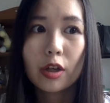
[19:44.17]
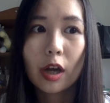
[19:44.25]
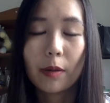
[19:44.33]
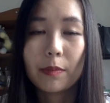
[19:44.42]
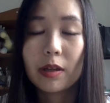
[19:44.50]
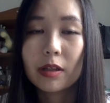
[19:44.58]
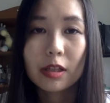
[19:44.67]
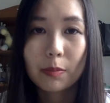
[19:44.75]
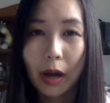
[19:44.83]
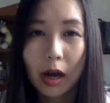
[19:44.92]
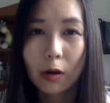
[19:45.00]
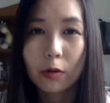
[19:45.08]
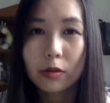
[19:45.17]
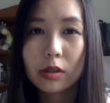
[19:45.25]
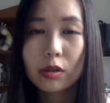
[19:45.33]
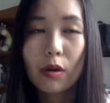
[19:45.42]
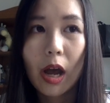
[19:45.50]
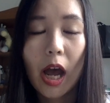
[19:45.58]
I mean, a
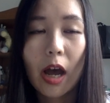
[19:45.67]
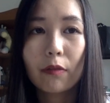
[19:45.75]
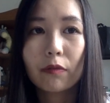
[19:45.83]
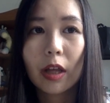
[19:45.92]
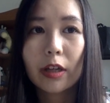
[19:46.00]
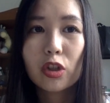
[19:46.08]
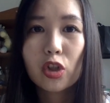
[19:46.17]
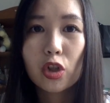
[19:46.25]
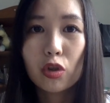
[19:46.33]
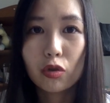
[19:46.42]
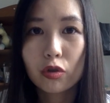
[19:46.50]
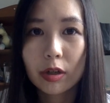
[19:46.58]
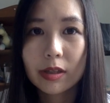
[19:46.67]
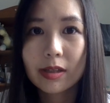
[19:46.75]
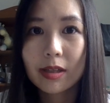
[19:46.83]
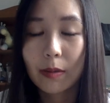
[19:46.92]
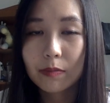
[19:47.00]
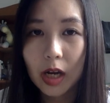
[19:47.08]
spouse, you have like children
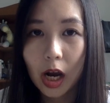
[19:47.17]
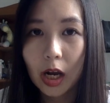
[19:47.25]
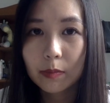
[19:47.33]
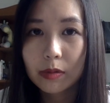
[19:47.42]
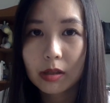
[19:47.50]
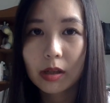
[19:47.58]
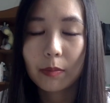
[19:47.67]
sometimes.